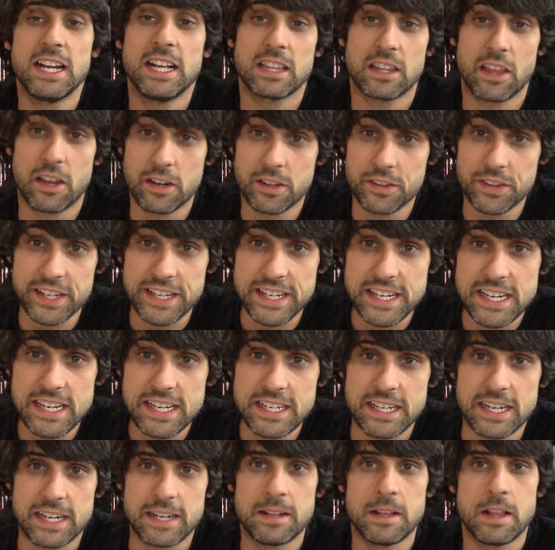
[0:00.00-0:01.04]
Little
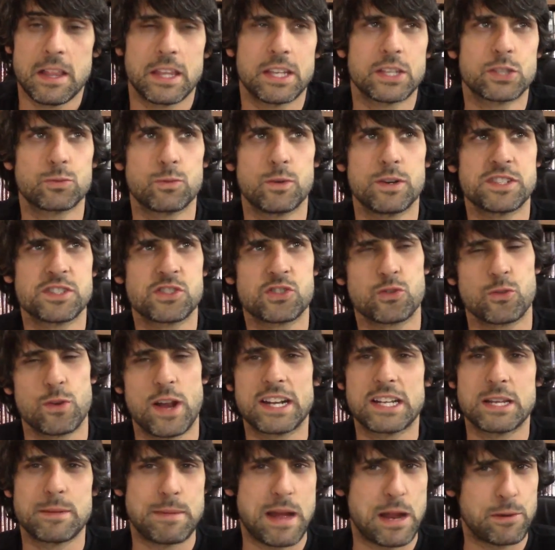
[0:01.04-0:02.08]
Nikita. This one's
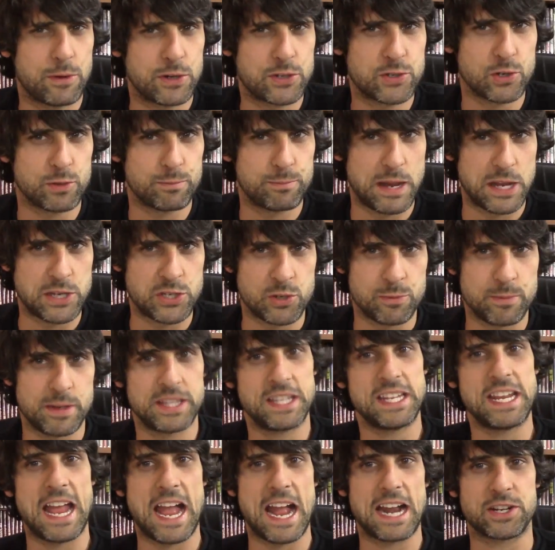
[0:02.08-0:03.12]
directed by Richard
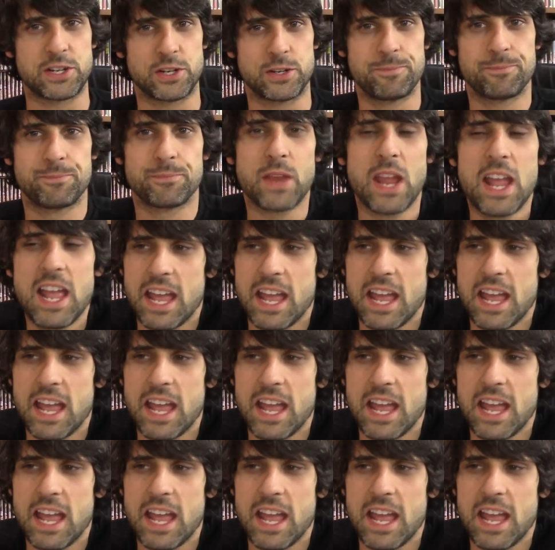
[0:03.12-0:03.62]
Benjamin, the actor,